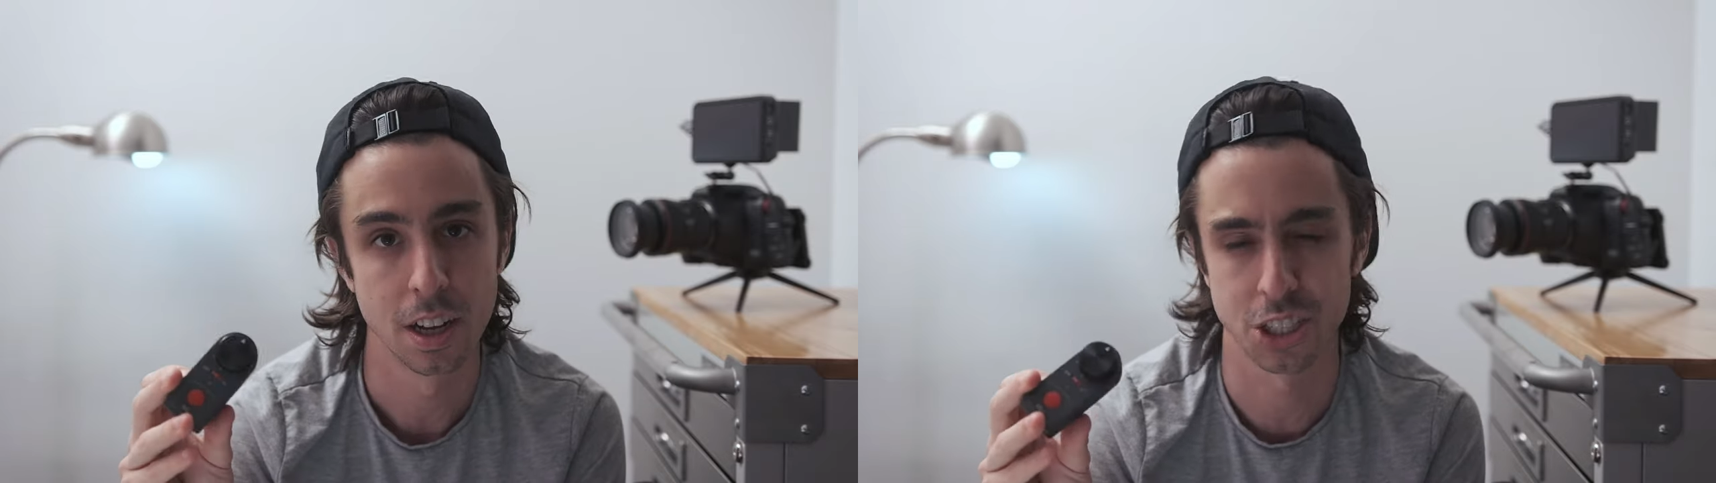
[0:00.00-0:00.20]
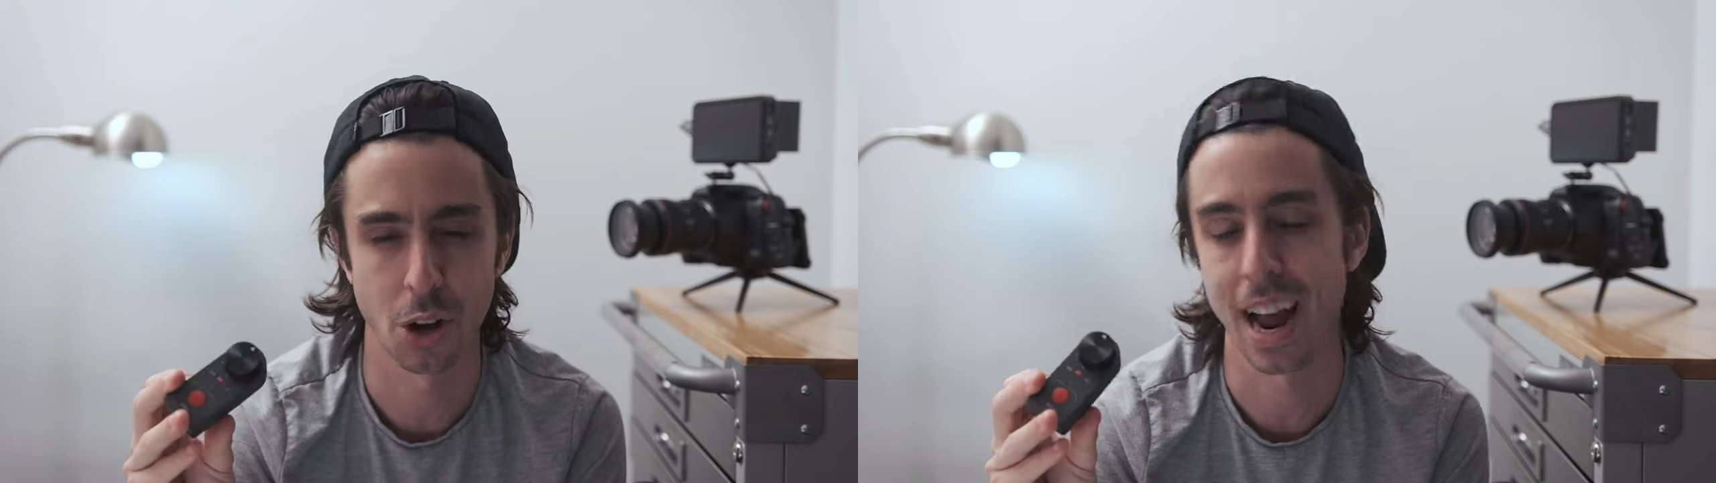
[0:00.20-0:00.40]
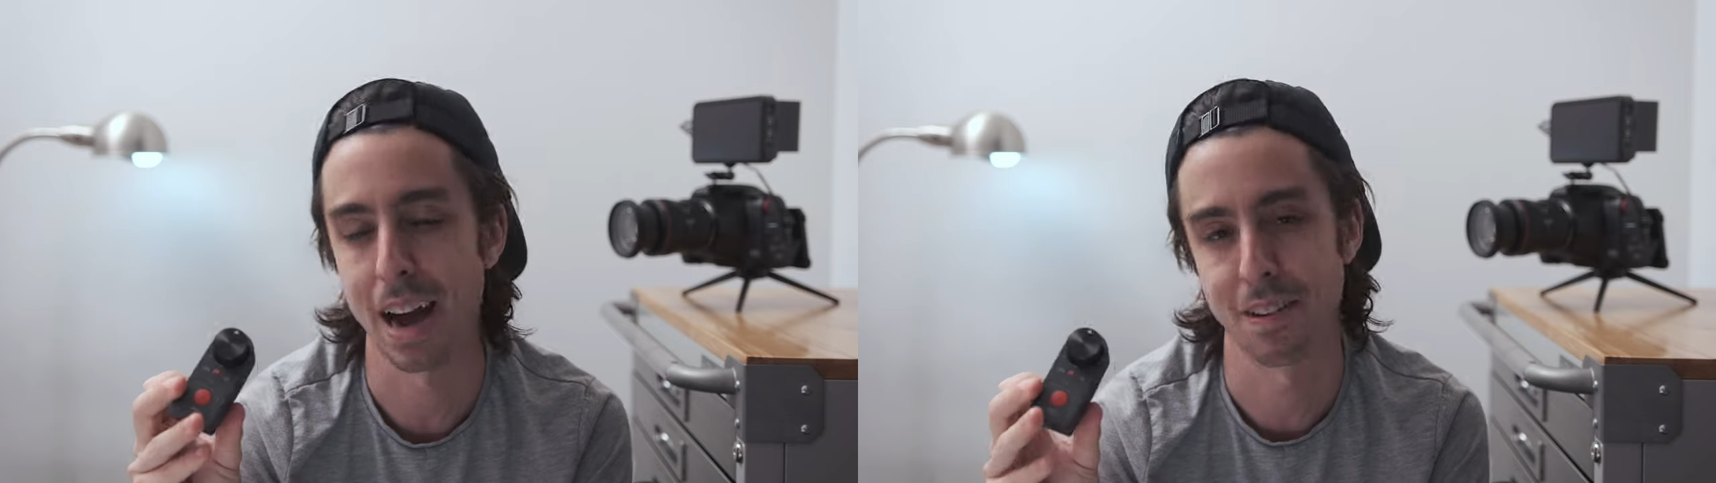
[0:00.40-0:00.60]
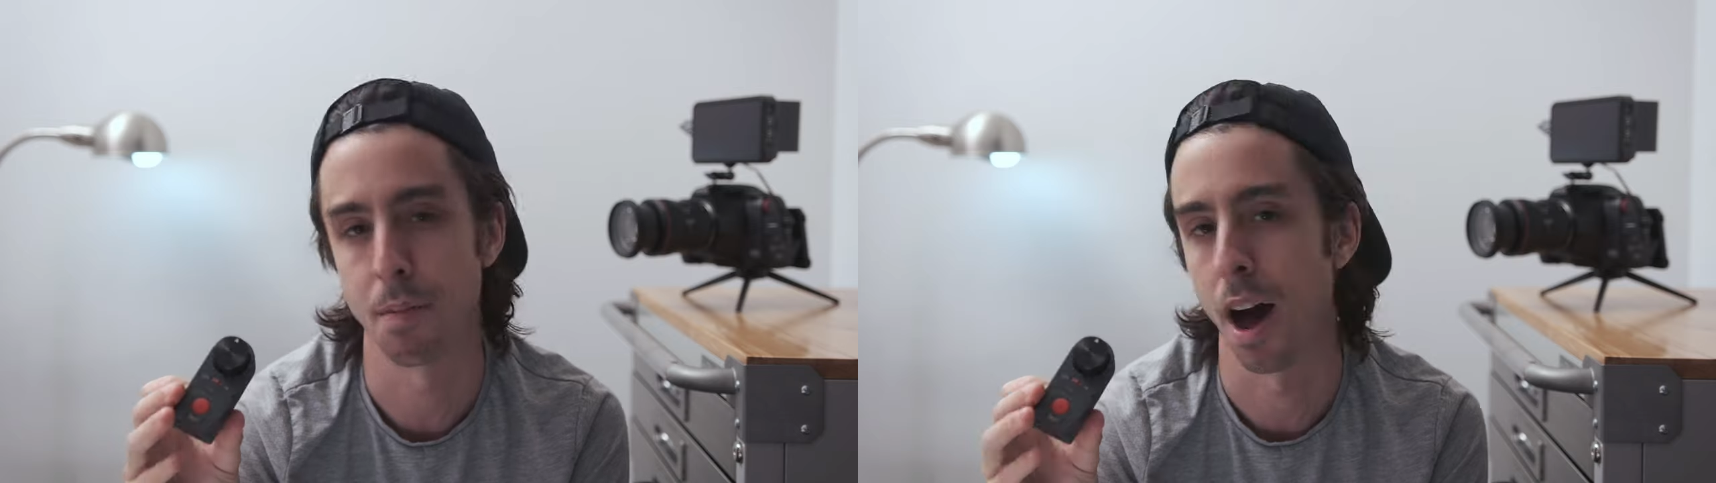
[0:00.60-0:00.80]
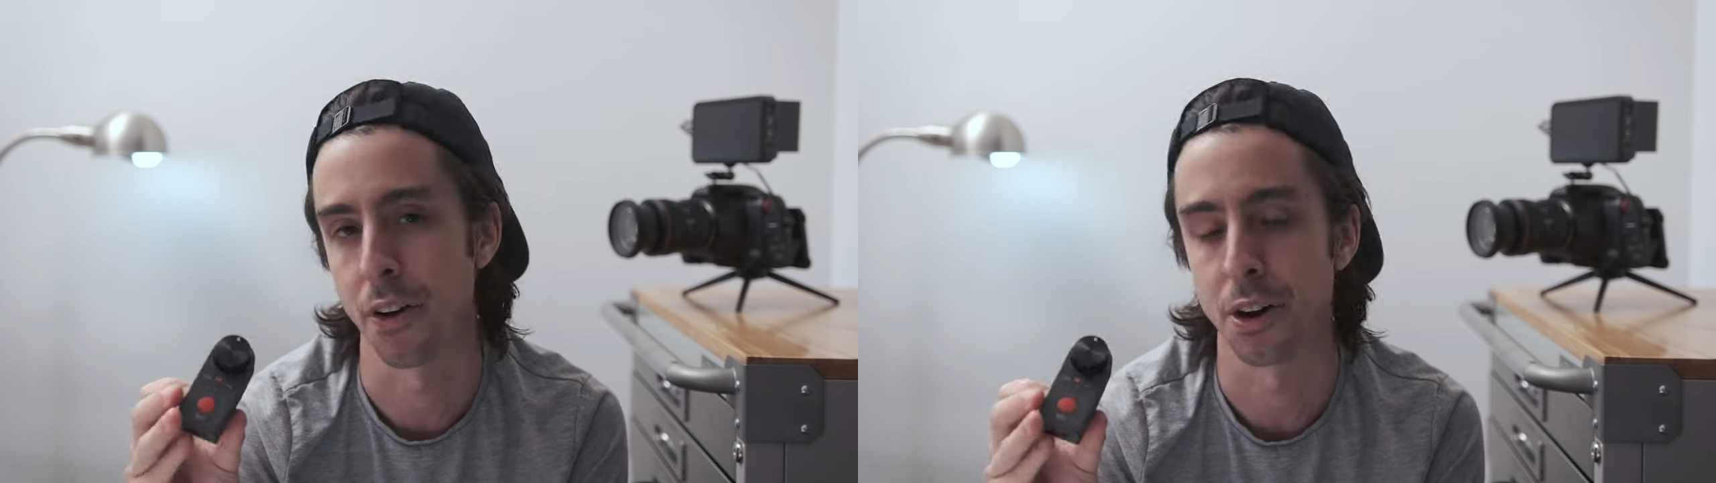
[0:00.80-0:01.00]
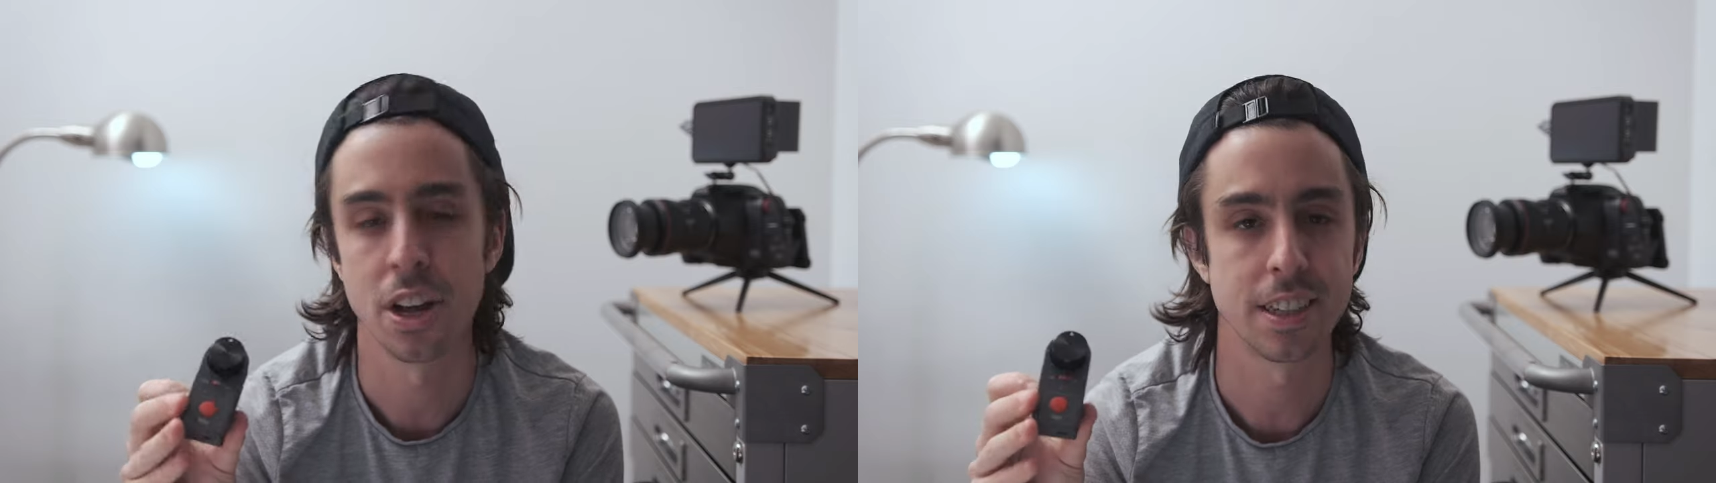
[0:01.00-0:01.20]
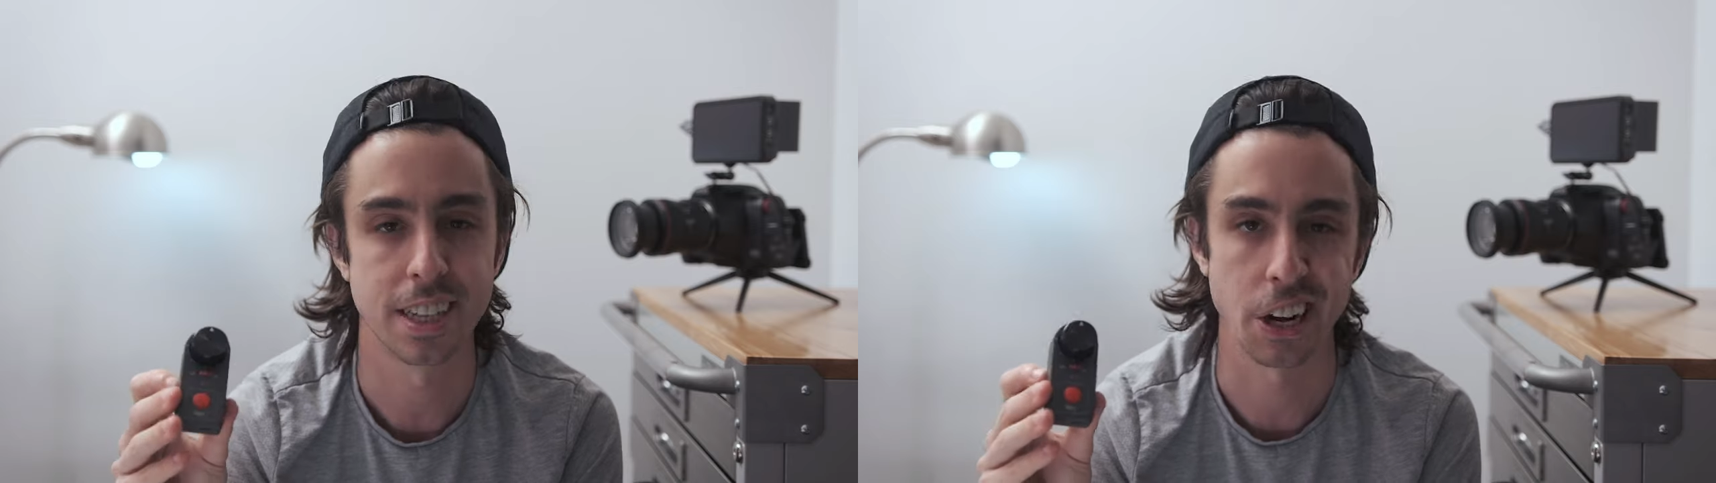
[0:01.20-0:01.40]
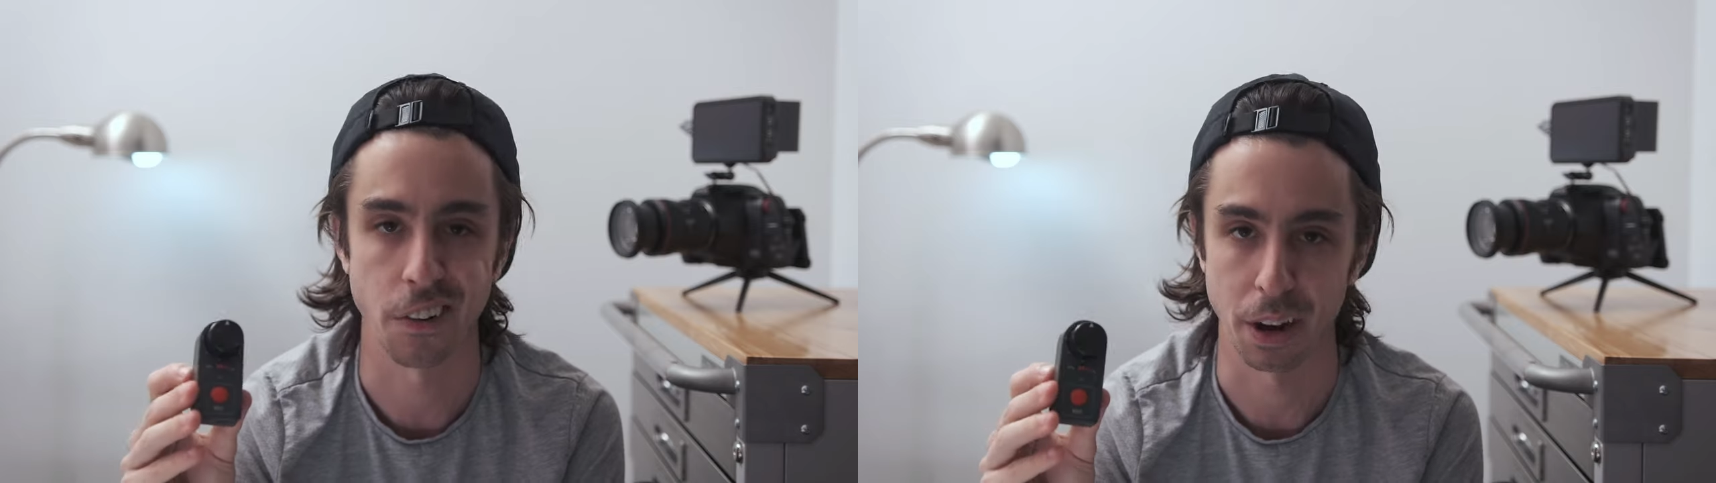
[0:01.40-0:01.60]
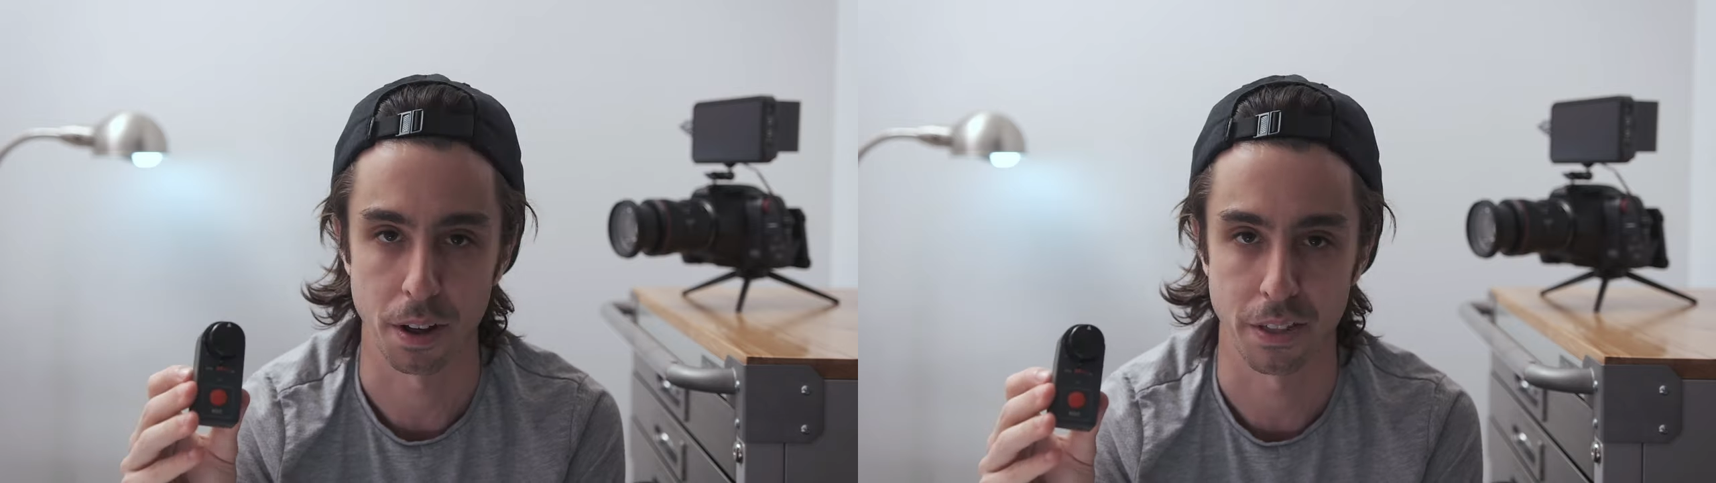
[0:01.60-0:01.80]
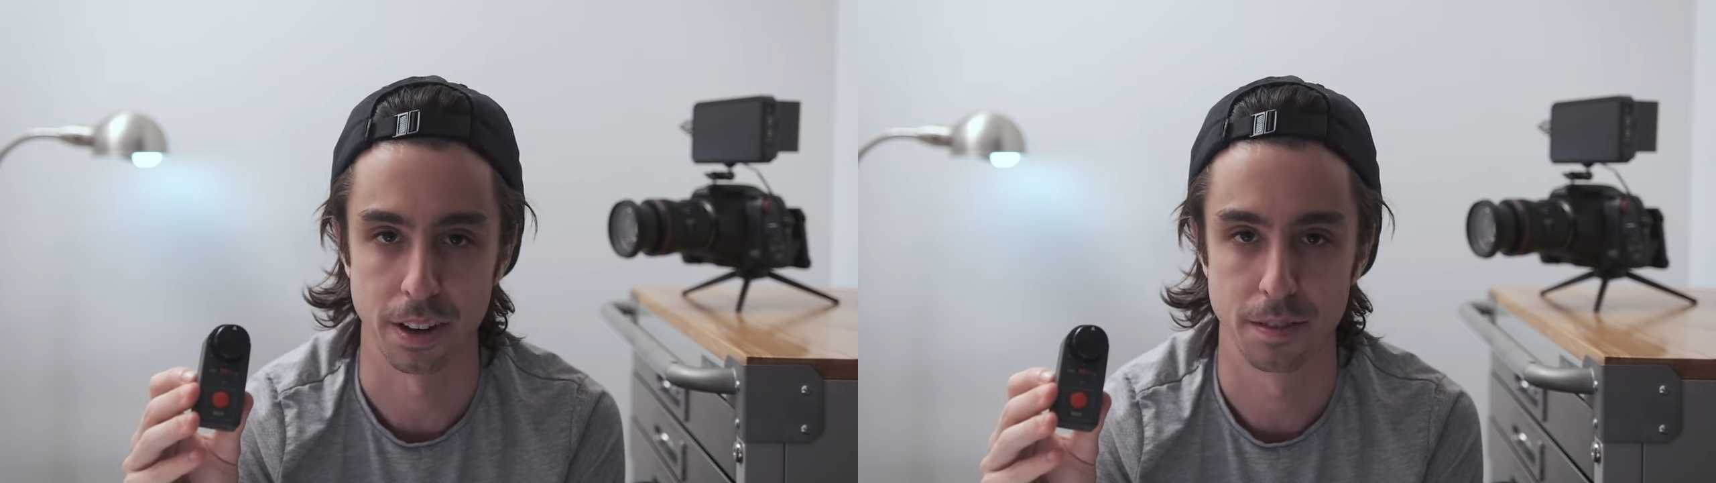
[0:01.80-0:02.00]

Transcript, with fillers: So I haven't bothered tinkering with it.